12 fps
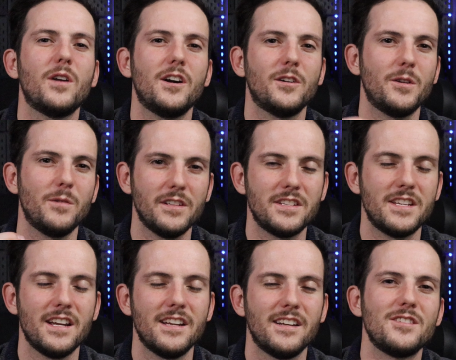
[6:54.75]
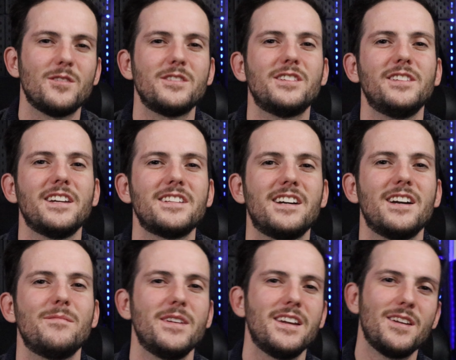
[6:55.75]
Calgary real estate. So until next time,
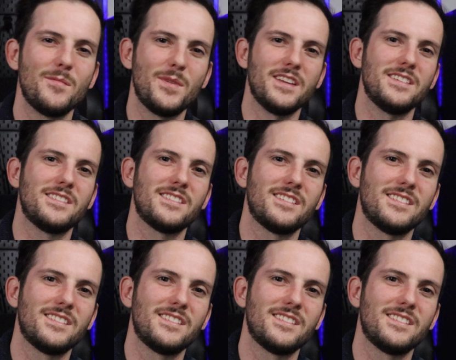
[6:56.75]
peace.